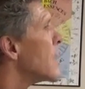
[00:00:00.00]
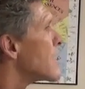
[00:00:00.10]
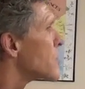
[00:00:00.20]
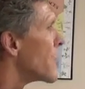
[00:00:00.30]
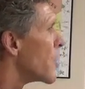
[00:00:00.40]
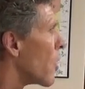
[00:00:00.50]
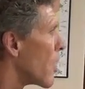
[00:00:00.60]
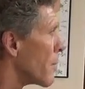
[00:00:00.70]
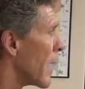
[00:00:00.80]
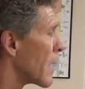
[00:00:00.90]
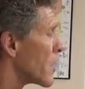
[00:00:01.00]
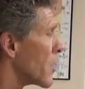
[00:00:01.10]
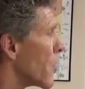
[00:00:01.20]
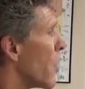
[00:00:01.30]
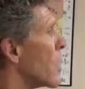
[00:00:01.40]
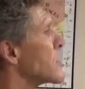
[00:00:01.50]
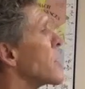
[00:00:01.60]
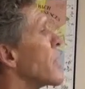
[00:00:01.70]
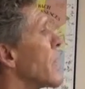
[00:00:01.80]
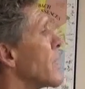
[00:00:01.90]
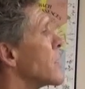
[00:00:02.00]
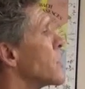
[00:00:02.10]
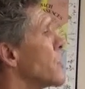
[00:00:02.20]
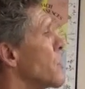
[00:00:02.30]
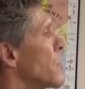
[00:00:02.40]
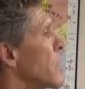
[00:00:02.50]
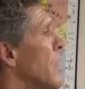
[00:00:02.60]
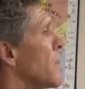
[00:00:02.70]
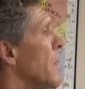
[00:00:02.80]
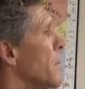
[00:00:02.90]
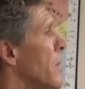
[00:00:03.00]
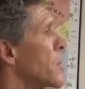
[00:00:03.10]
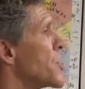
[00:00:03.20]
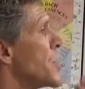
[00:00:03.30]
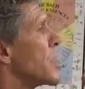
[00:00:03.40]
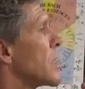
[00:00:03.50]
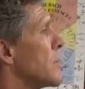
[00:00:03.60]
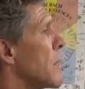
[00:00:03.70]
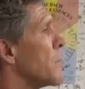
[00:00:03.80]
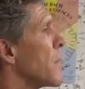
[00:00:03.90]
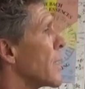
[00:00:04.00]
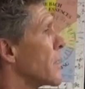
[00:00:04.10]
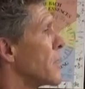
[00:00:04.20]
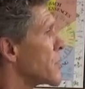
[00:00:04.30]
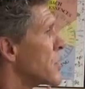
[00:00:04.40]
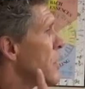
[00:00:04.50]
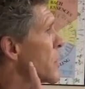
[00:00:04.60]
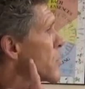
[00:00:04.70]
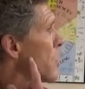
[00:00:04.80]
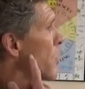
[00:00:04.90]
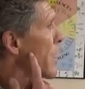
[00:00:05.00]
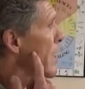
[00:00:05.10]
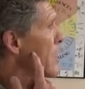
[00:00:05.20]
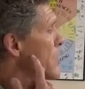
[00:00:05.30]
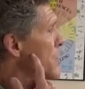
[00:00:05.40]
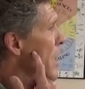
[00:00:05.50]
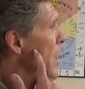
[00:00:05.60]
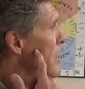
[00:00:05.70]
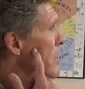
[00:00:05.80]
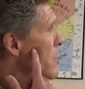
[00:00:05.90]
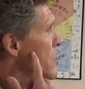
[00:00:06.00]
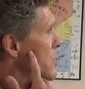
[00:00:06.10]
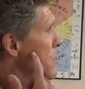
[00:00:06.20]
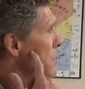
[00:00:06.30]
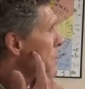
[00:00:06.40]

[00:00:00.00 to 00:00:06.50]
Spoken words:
is going to automatically cause our head to come up, our chin to come up like this. So inside this